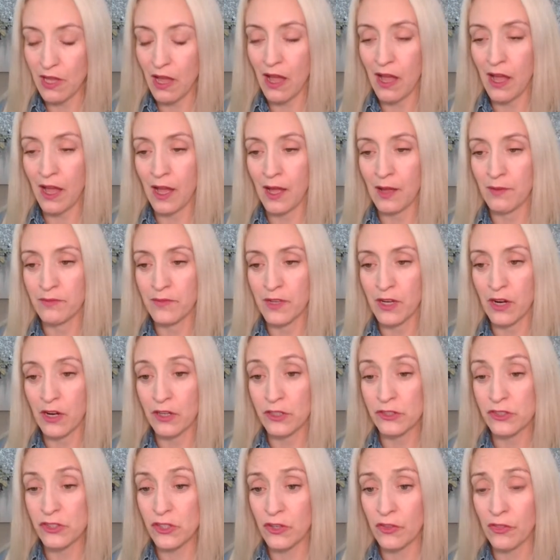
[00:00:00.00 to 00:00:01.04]
There
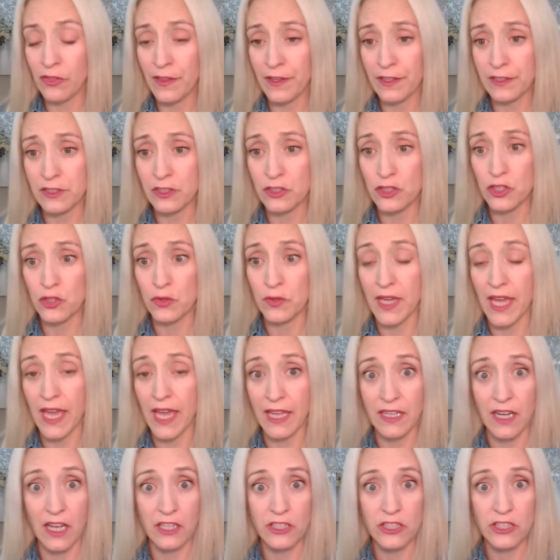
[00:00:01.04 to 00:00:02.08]
are certain things that you
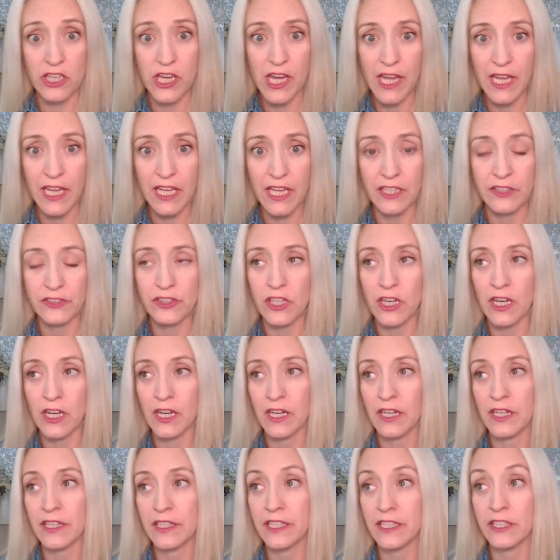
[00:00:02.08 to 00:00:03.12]
cannot change
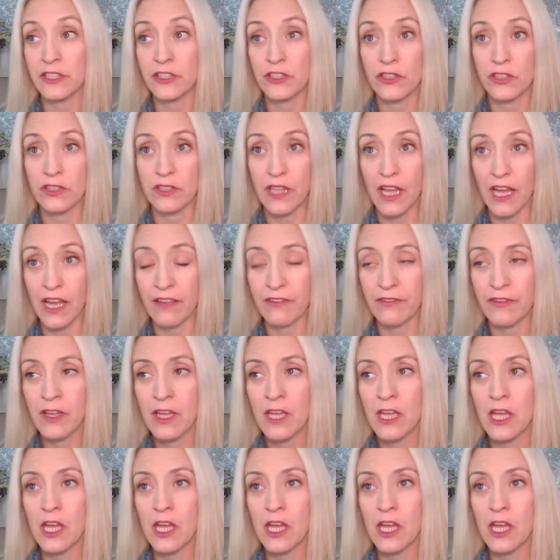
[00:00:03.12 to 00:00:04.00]
in your life.